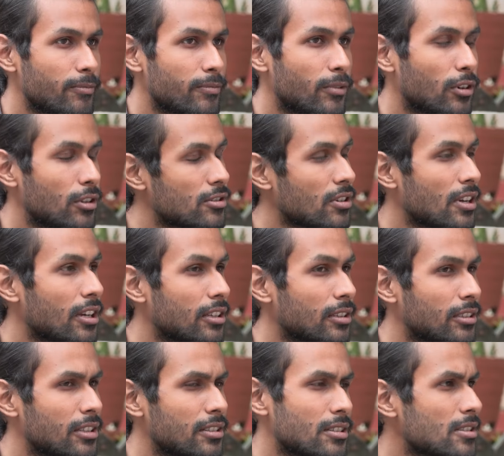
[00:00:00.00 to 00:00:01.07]
am also
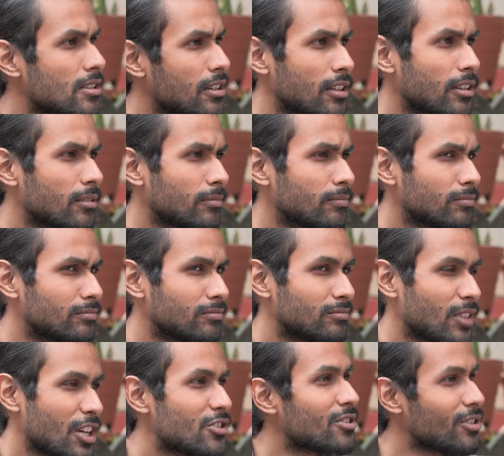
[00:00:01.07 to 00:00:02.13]
interested in
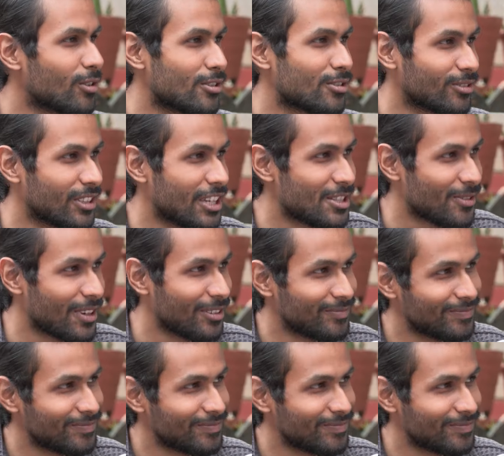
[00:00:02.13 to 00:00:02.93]
history also, that's why.